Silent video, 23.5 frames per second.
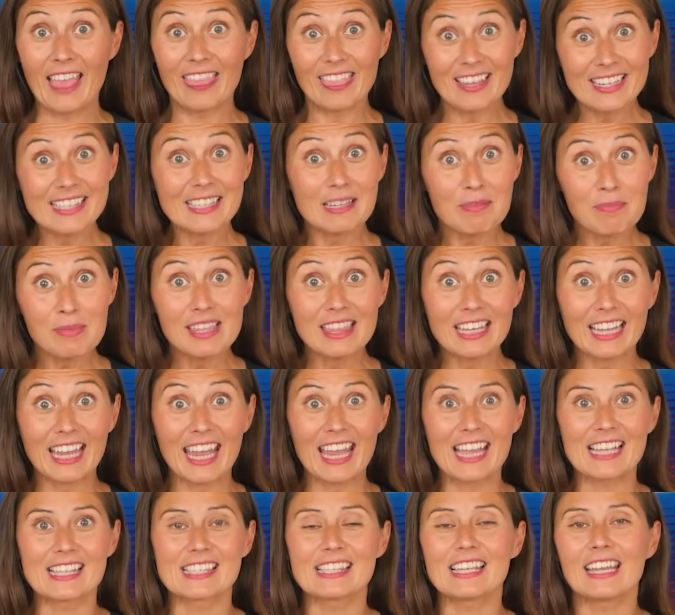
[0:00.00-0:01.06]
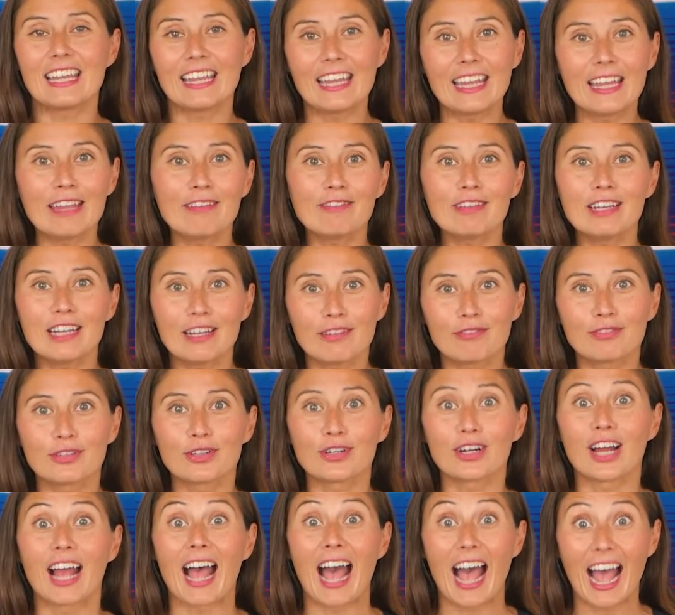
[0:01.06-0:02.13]
And this can be the case even if
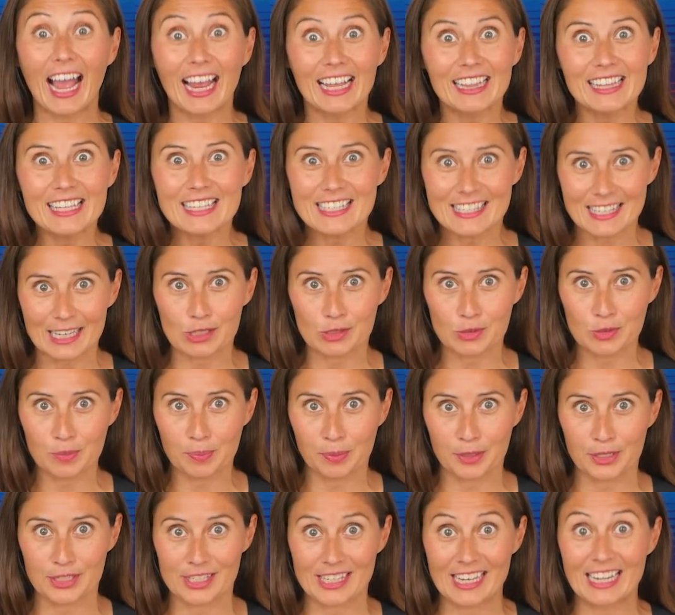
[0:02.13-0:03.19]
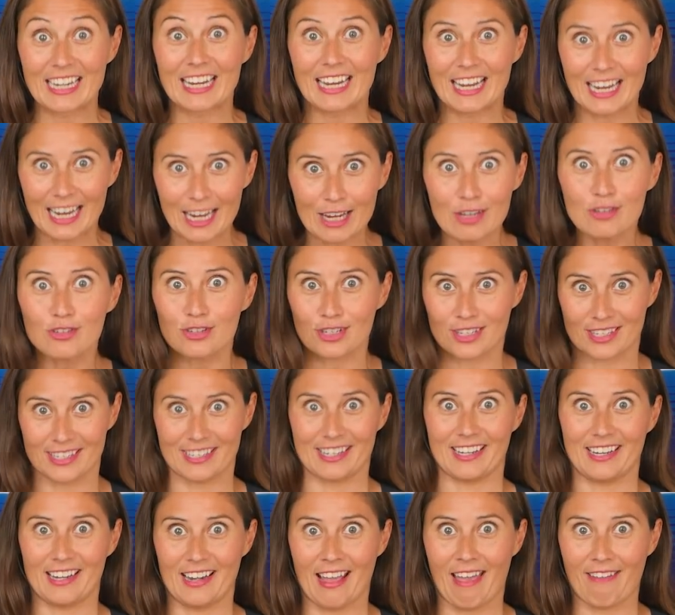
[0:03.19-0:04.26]
you're a highly sexual person
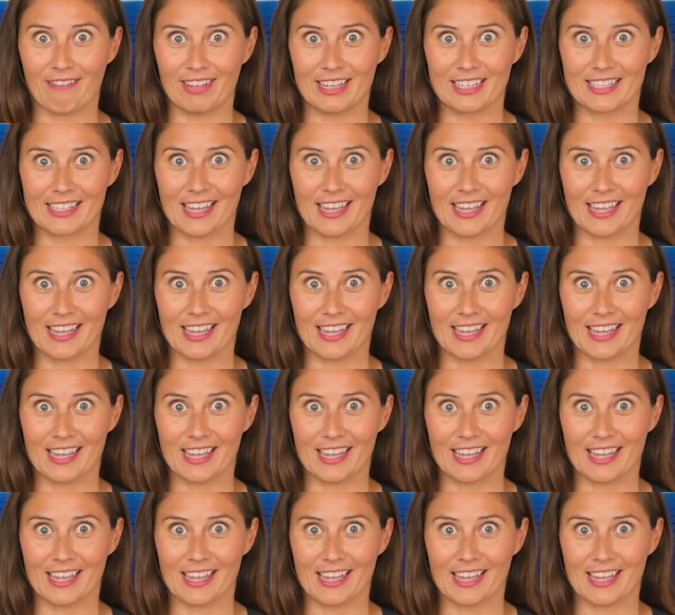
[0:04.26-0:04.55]
interested in having